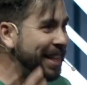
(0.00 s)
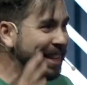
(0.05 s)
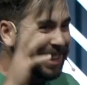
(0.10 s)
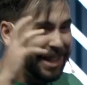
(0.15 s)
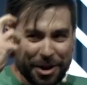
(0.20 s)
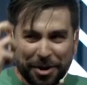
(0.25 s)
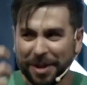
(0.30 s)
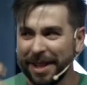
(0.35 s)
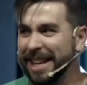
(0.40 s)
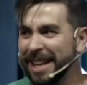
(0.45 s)

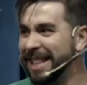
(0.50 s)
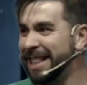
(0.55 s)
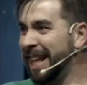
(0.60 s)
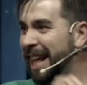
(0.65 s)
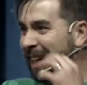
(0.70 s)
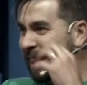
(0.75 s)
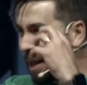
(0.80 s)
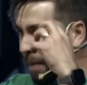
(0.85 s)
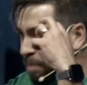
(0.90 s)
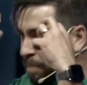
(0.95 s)
Literally,
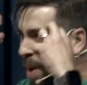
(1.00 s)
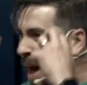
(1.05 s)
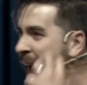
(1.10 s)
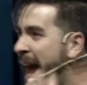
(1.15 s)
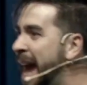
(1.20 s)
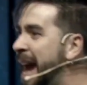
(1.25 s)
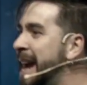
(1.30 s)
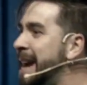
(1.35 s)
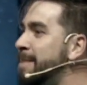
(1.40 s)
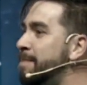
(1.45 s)
like the
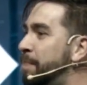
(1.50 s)
pain